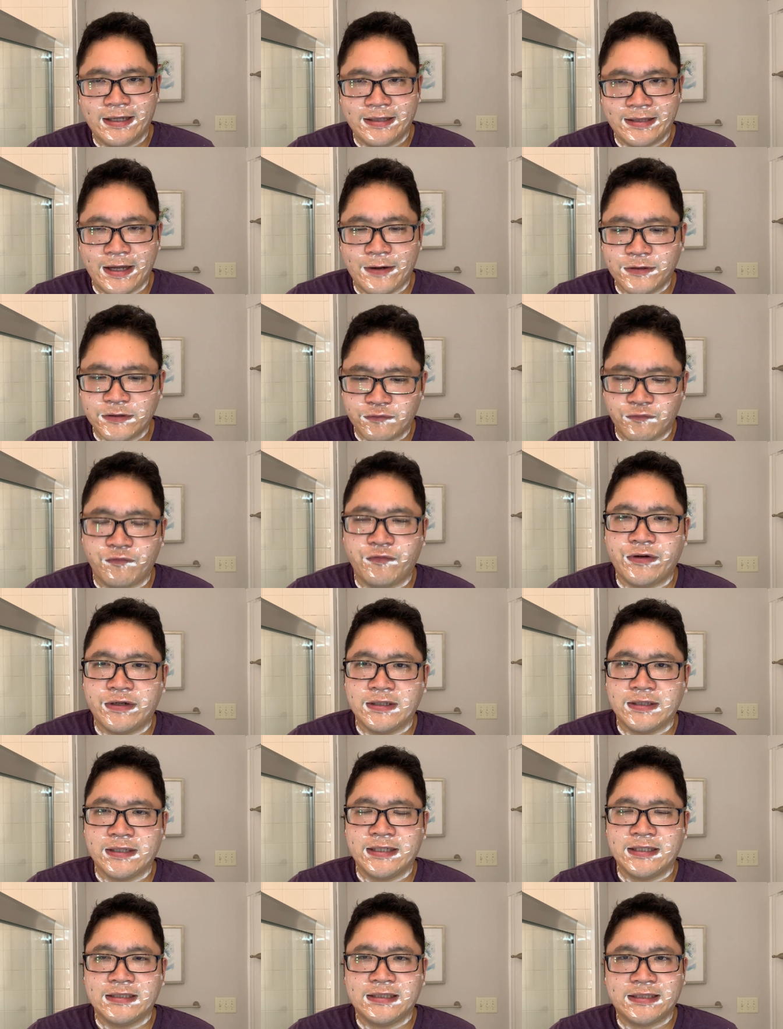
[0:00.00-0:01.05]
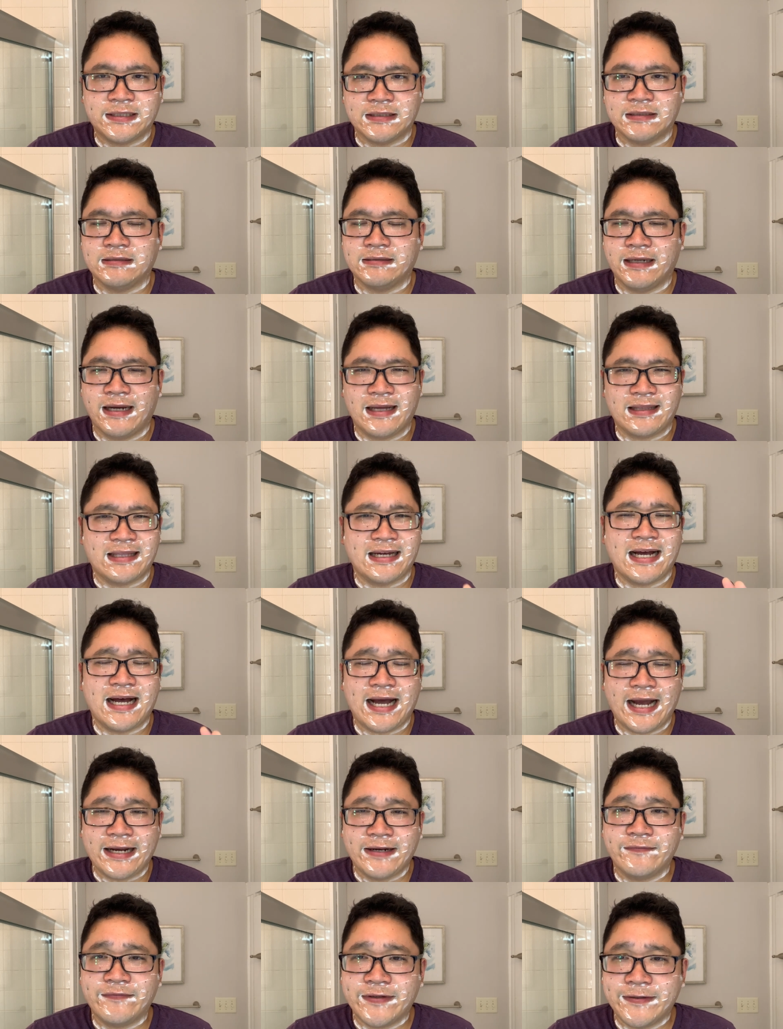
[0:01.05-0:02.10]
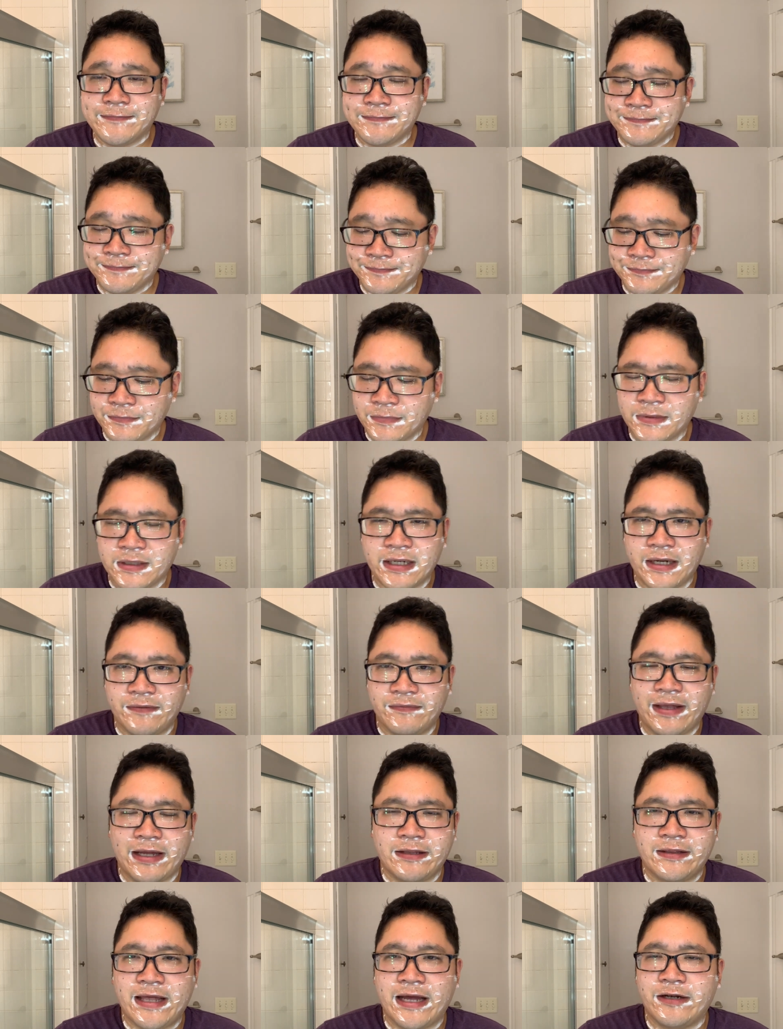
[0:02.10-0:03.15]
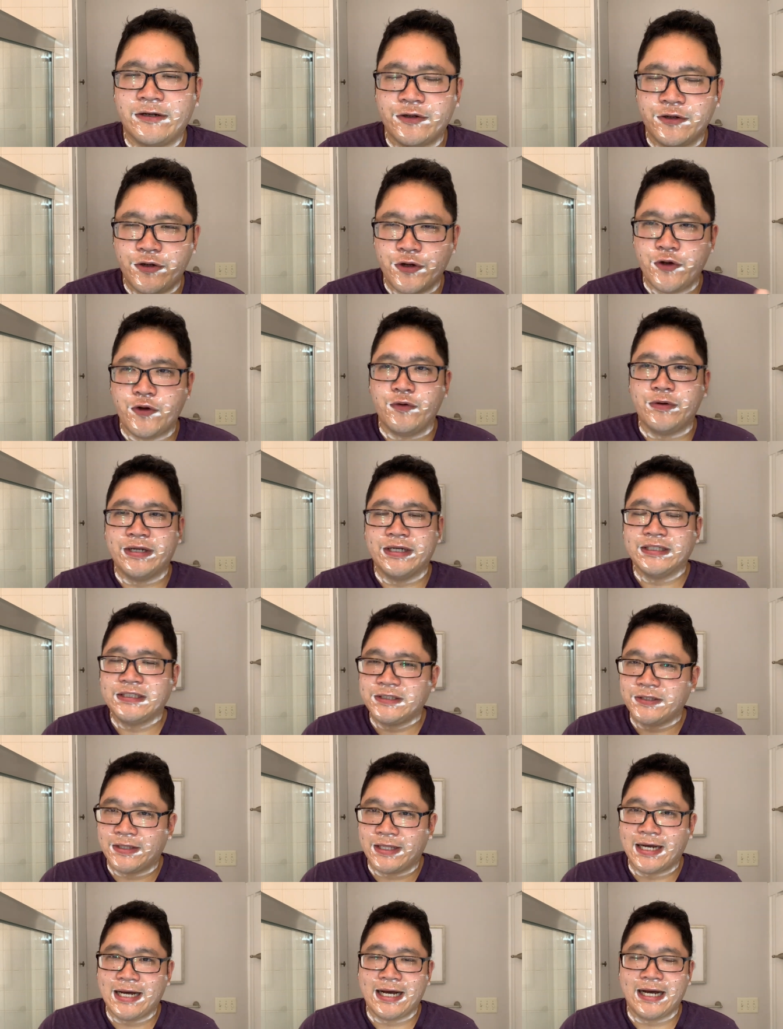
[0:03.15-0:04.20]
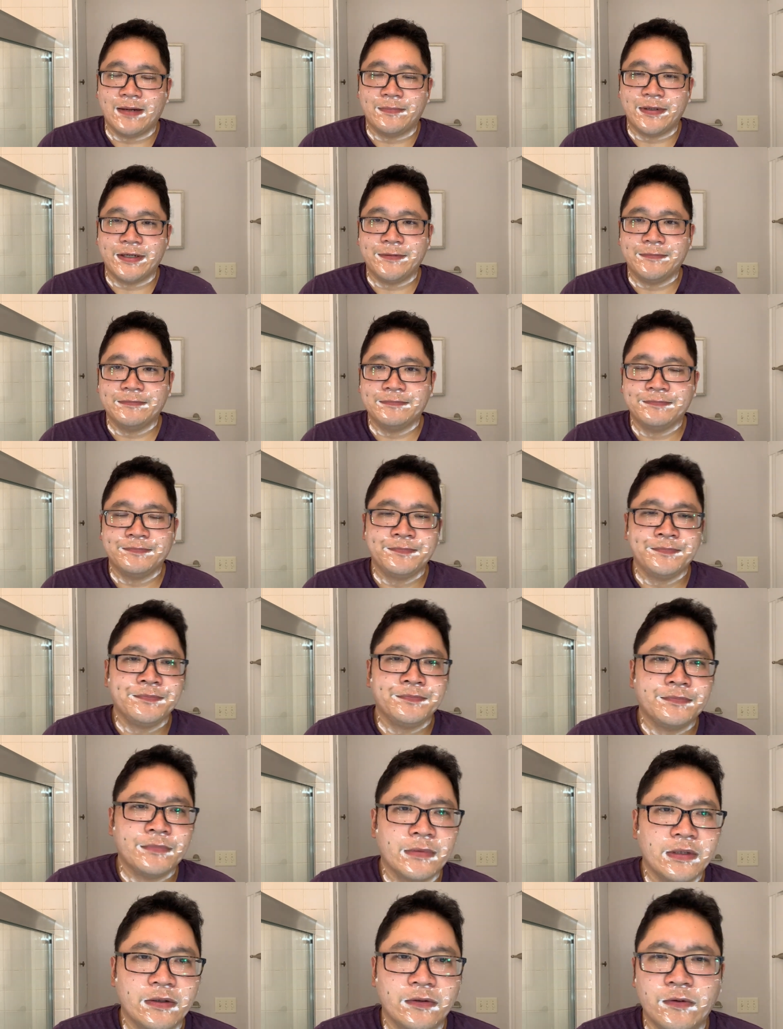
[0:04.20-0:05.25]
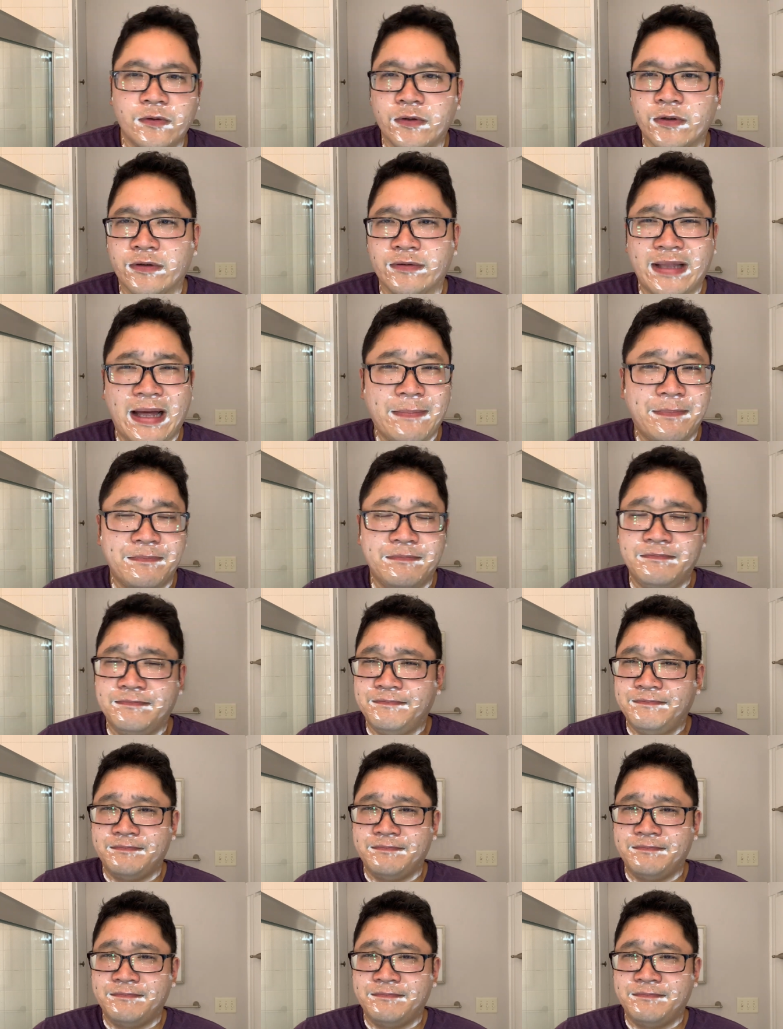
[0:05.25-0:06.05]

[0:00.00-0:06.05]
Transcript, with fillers: that was really still at the height of it, kind of that, that newness to the hobby or that,